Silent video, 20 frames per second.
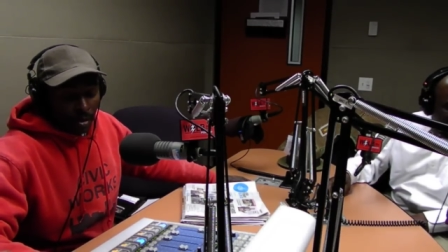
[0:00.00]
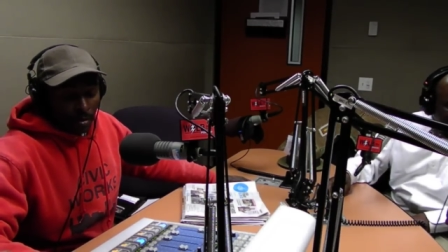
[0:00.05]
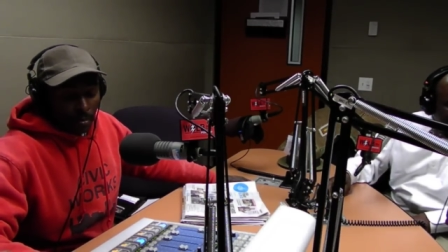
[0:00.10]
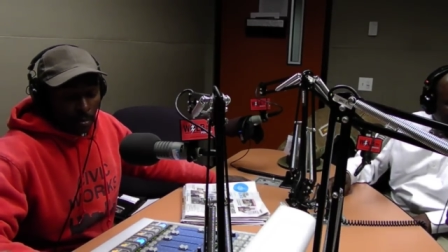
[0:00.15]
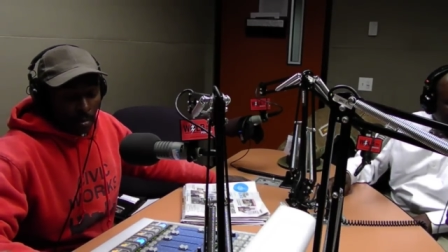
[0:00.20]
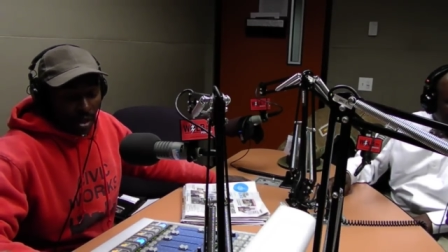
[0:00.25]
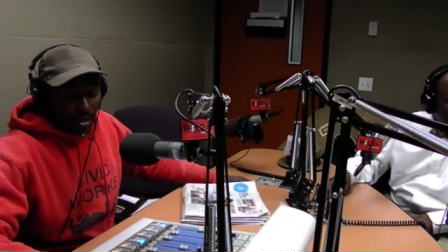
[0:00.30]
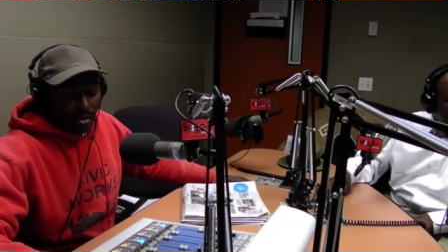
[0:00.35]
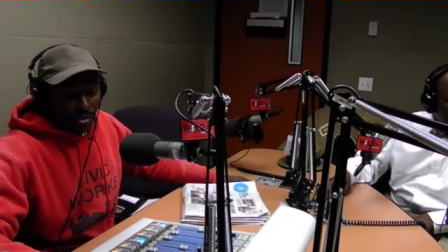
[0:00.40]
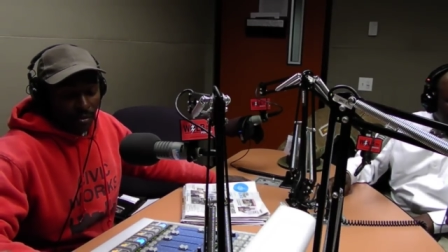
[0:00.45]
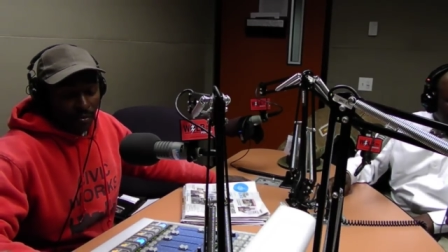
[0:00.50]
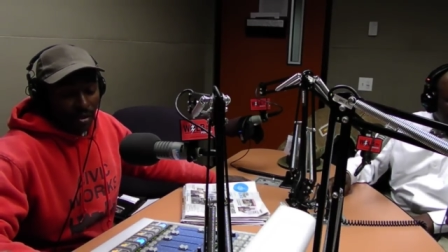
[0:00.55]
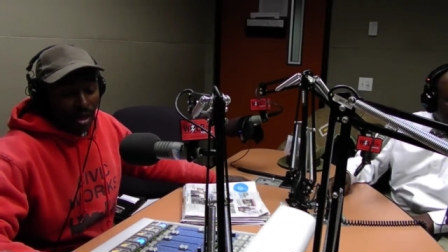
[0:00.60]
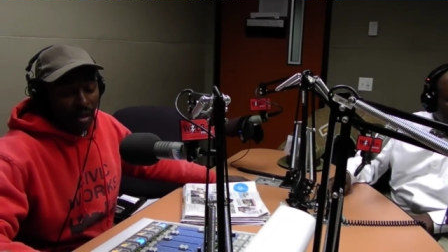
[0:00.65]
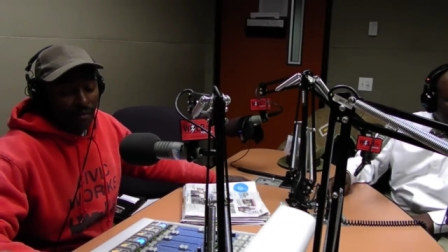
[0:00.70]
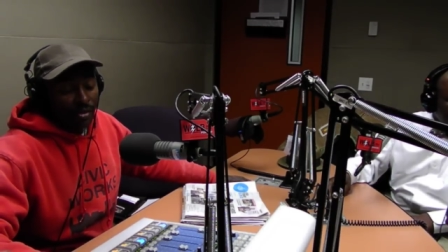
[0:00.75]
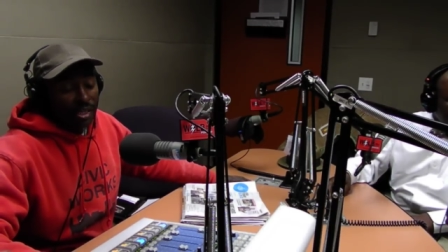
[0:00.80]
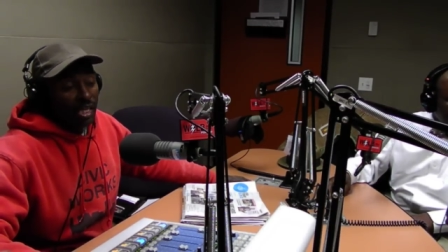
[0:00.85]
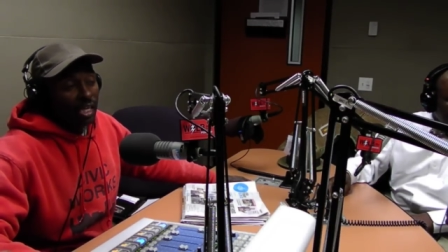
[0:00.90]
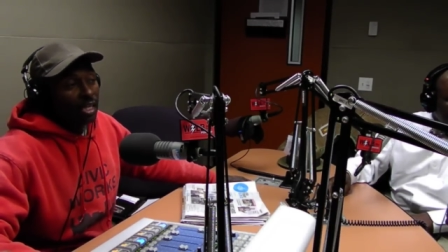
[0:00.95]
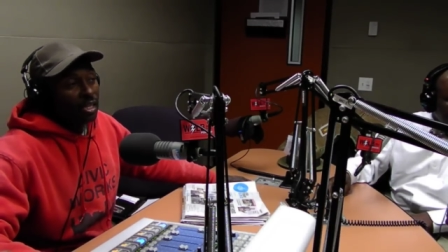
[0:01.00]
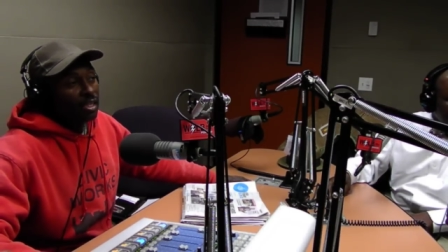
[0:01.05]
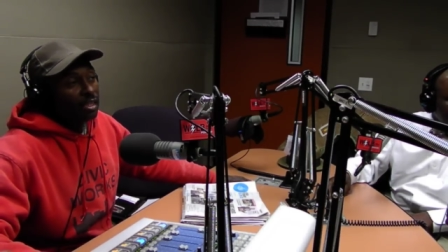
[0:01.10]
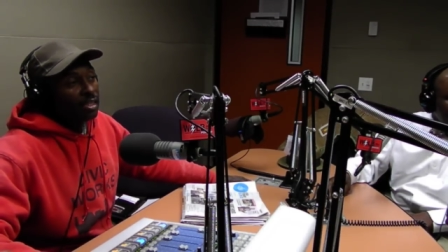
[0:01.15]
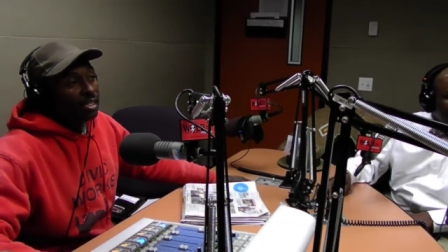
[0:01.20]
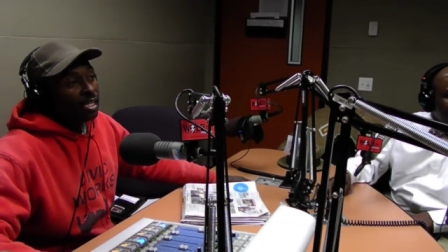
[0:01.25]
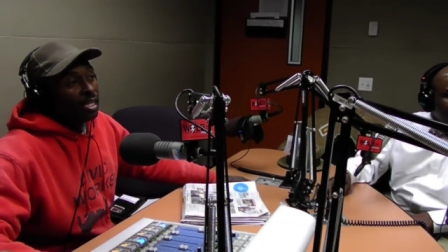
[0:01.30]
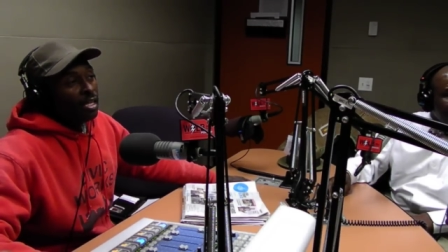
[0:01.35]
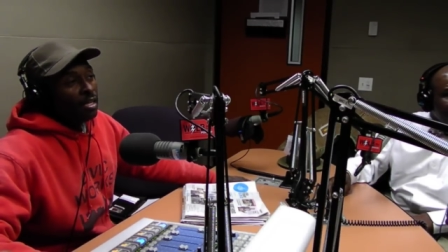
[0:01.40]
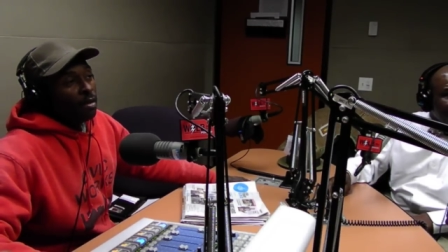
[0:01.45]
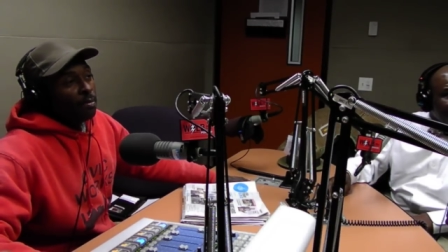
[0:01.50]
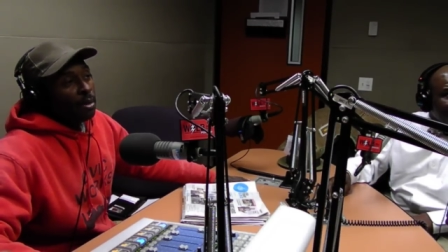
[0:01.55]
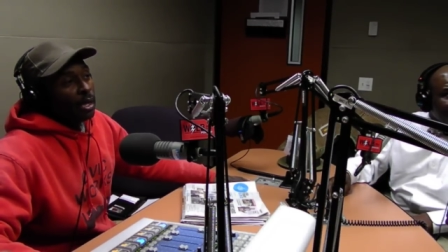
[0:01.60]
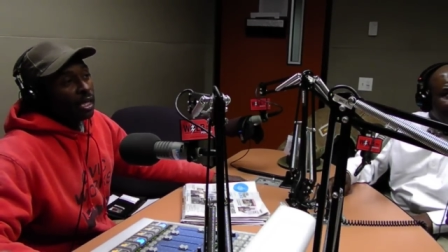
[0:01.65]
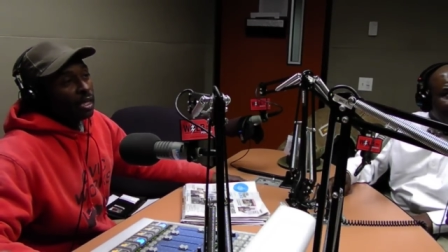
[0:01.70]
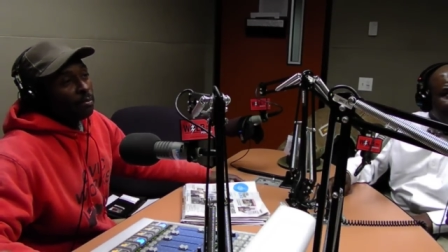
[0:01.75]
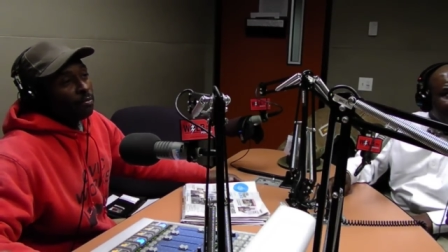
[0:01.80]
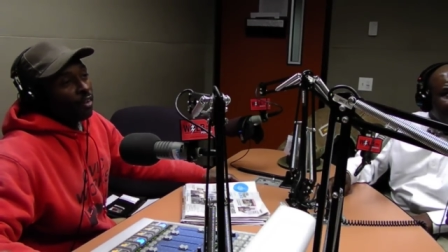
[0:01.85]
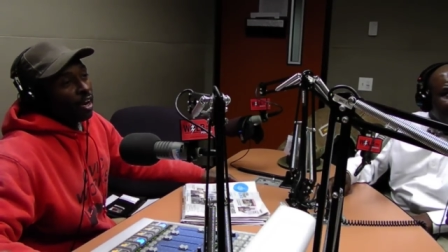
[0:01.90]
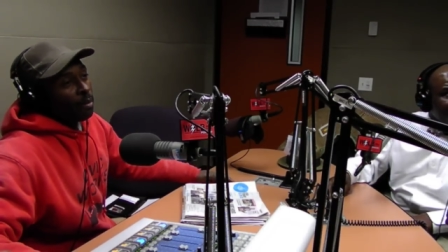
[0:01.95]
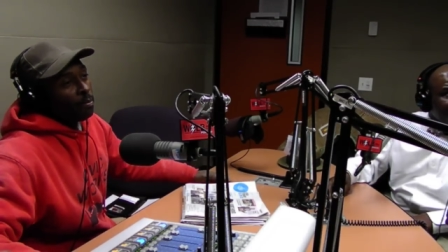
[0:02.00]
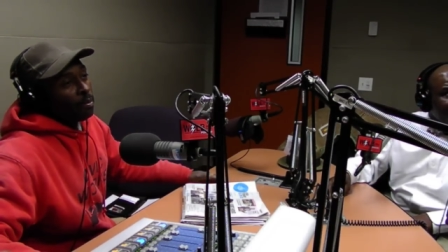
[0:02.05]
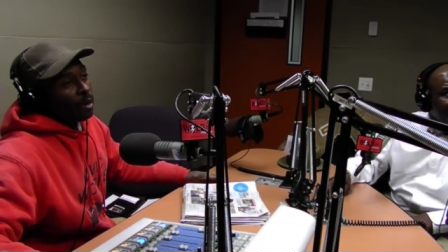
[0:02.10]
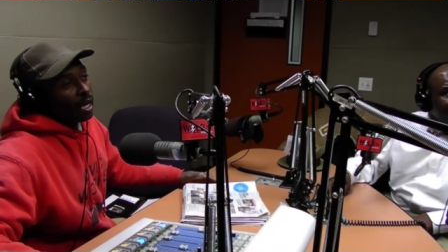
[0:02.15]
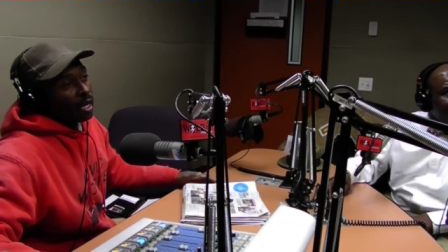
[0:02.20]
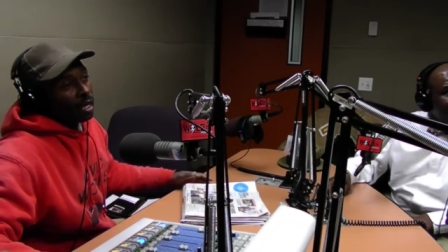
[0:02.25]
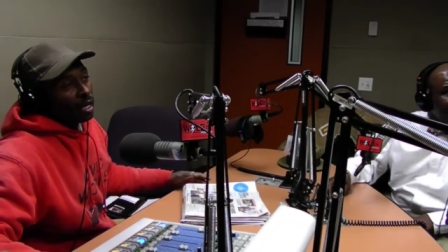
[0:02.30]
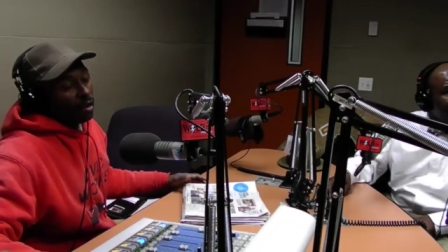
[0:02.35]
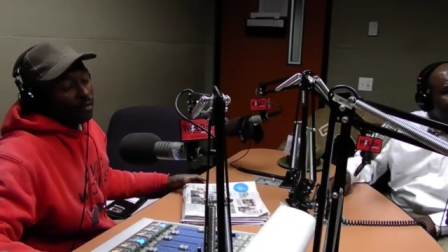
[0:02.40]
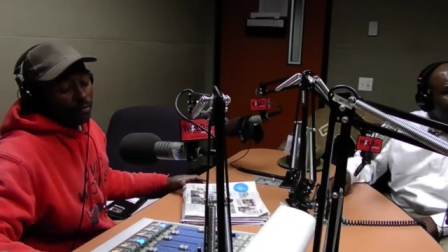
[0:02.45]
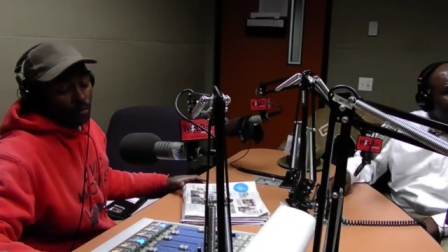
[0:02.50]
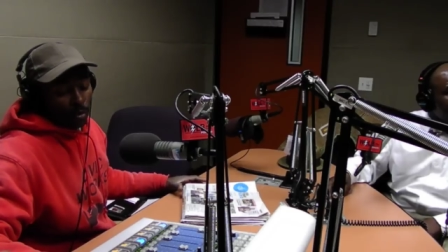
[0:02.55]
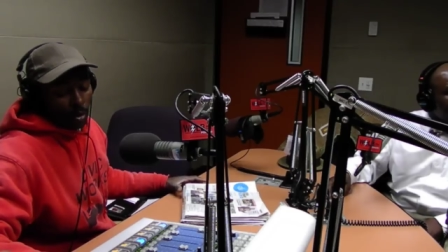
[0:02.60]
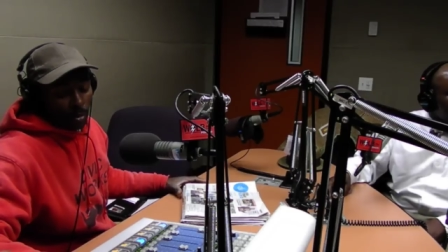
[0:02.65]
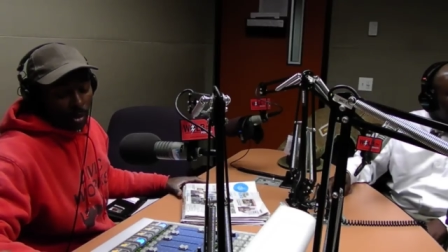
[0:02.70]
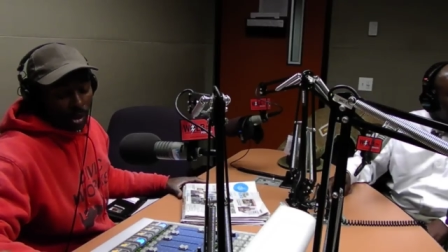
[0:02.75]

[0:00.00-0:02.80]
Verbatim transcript: month of heavy hitters, picking right back up from where we